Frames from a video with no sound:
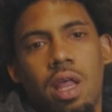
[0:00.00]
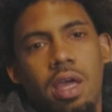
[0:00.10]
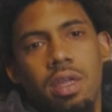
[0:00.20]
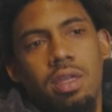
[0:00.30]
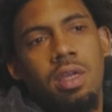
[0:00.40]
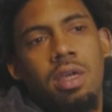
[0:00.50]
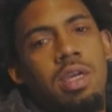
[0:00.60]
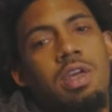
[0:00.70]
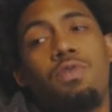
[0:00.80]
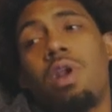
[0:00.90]
Like, yeah.
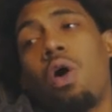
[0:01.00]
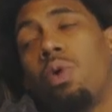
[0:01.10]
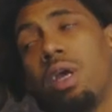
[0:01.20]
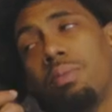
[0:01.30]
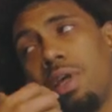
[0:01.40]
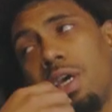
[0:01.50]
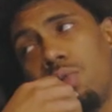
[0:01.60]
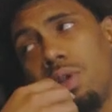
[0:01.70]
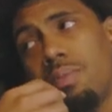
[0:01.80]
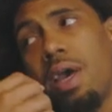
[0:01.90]
even when I went and played
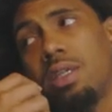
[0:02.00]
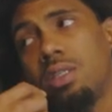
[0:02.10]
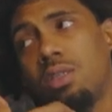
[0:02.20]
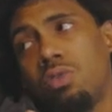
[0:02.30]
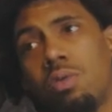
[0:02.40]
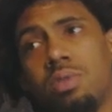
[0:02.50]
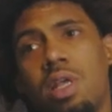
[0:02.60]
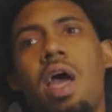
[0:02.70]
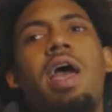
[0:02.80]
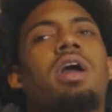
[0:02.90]
with the Magic, you know what I'm
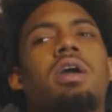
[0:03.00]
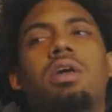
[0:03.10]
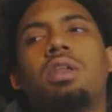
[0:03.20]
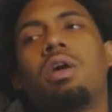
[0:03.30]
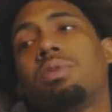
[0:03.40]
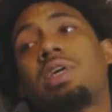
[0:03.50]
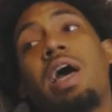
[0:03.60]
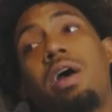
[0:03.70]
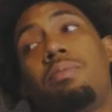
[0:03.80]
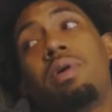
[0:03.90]
saying? I had good numbers. I
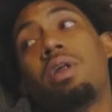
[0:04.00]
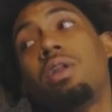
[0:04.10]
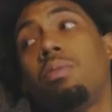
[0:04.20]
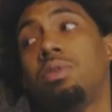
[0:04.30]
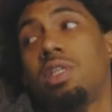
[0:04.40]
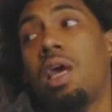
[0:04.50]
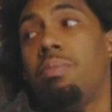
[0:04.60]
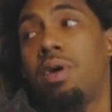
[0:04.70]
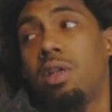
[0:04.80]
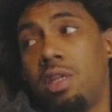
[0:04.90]
had better numbers than they.
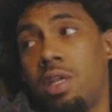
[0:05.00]
Better, bro,